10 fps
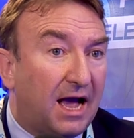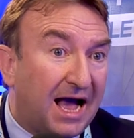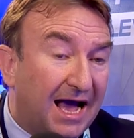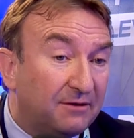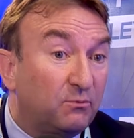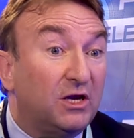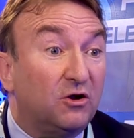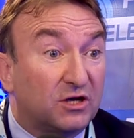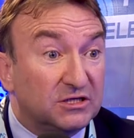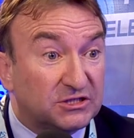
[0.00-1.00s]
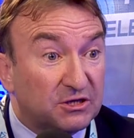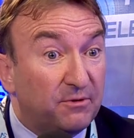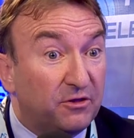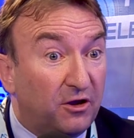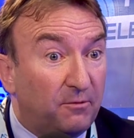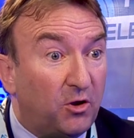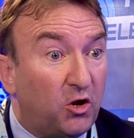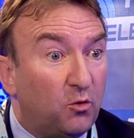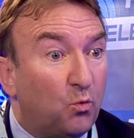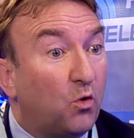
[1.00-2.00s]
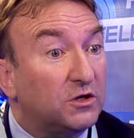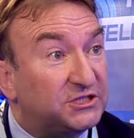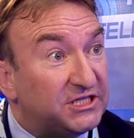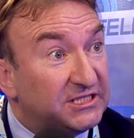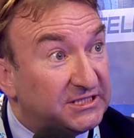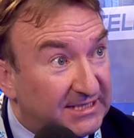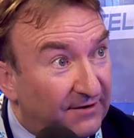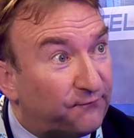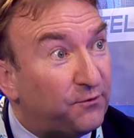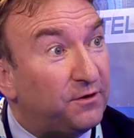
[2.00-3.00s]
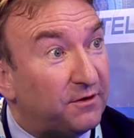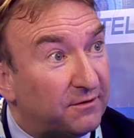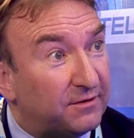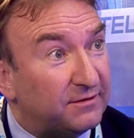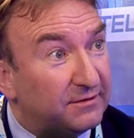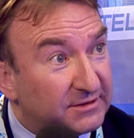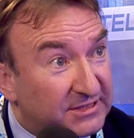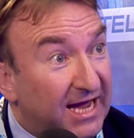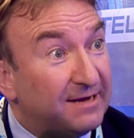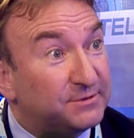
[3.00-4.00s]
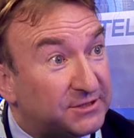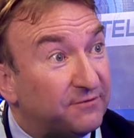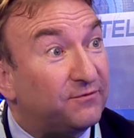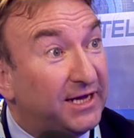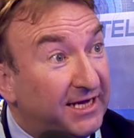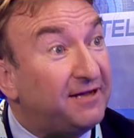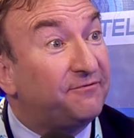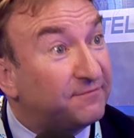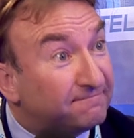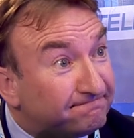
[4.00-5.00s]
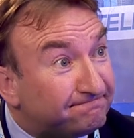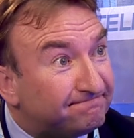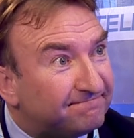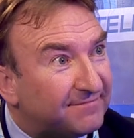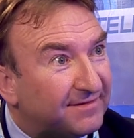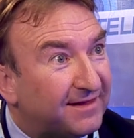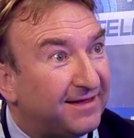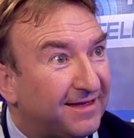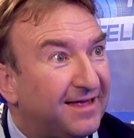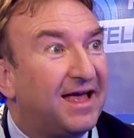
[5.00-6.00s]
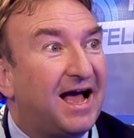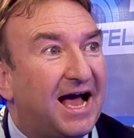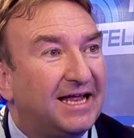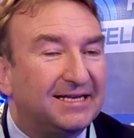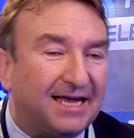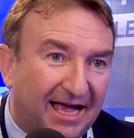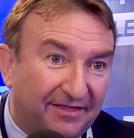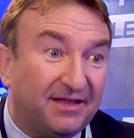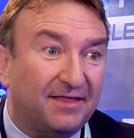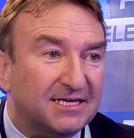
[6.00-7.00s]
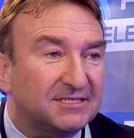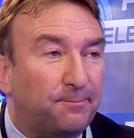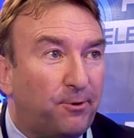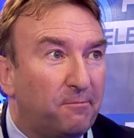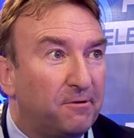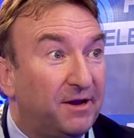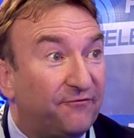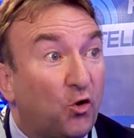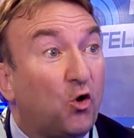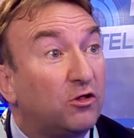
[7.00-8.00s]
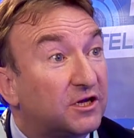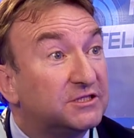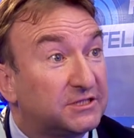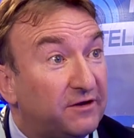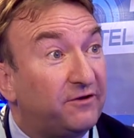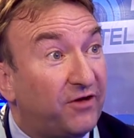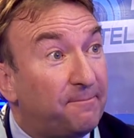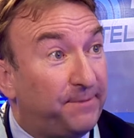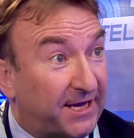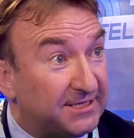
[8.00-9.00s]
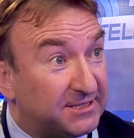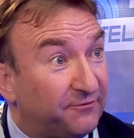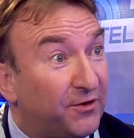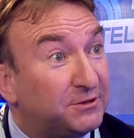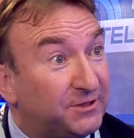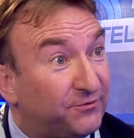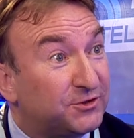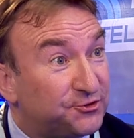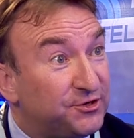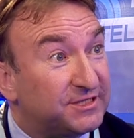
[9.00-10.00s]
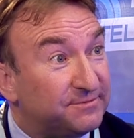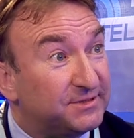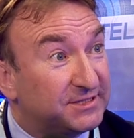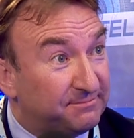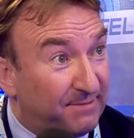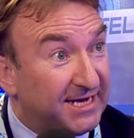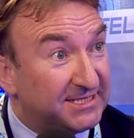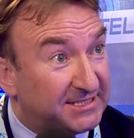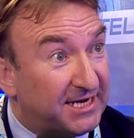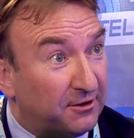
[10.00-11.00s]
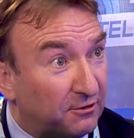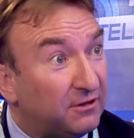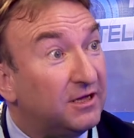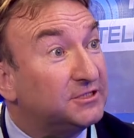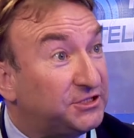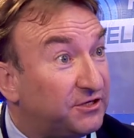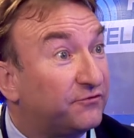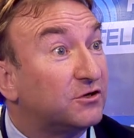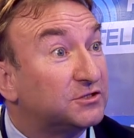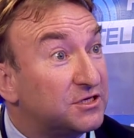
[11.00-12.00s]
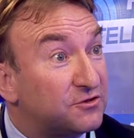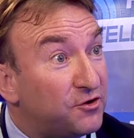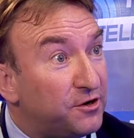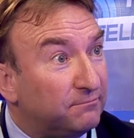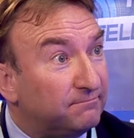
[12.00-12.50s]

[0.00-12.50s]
and we look at some of them who wanted different types of leave. And I think that's the problem. If all the Conservative MPs had voted for Theresa May's deal, she'd have got it through.